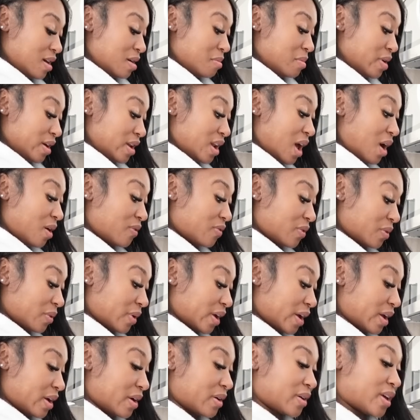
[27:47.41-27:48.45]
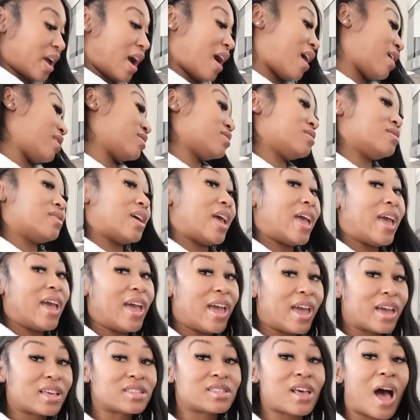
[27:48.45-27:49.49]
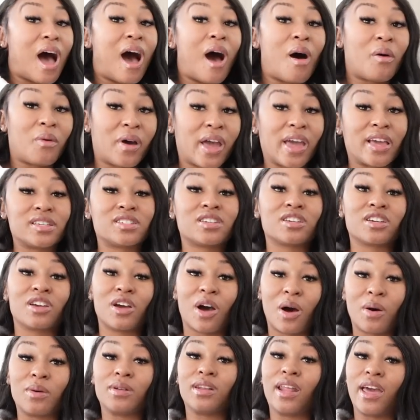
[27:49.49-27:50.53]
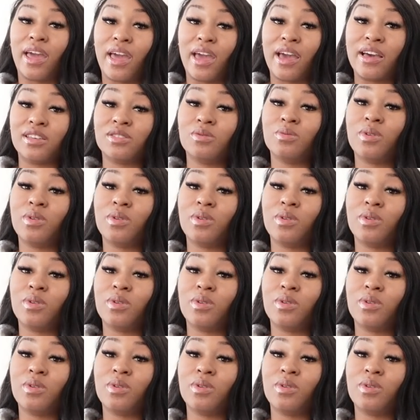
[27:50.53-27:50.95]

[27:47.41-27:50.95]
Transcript: But no, for real, y'all. Eggs always should go last.